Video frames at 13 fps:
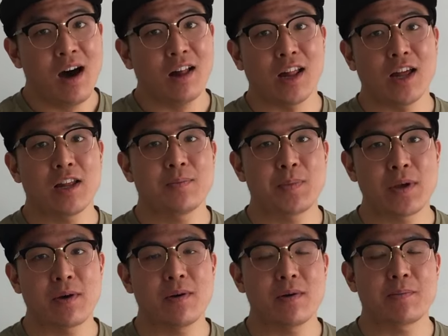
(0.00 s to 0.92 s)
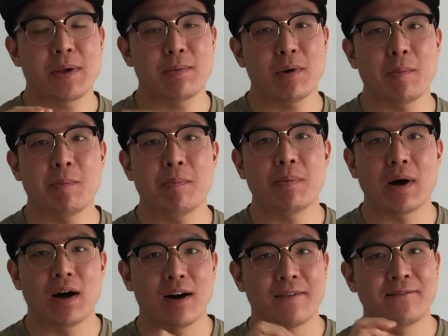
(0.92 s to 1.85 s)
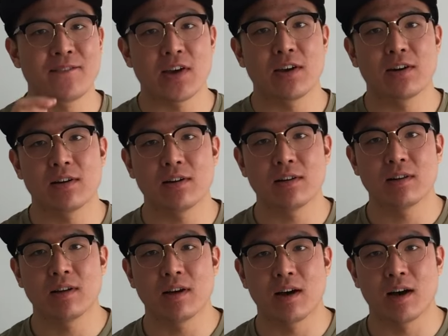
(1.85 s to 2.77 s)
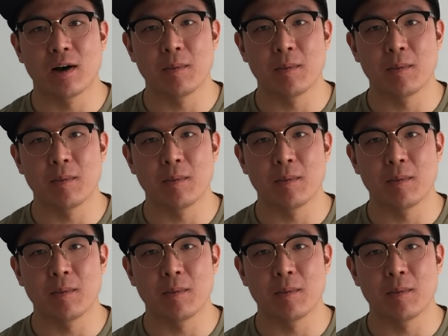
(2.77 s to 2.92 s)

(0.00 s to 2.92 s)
A lot of people fail